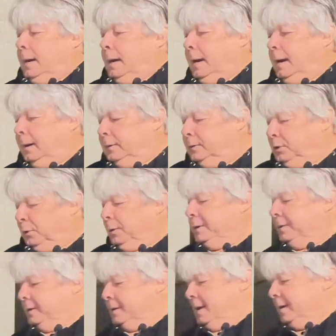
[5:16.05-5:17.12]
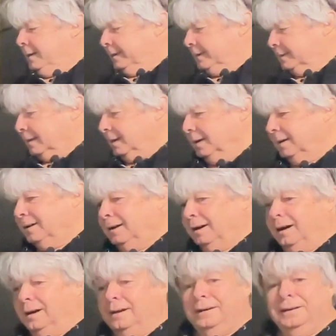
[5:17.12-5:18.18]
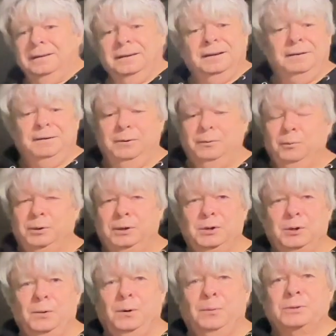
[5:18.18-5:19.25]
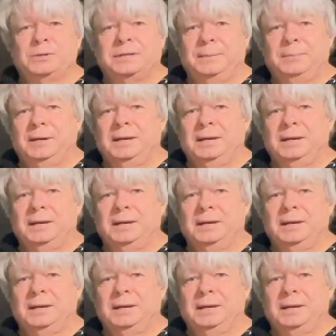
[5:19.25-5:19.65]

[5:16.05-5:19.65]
And during the night, I, was sleeping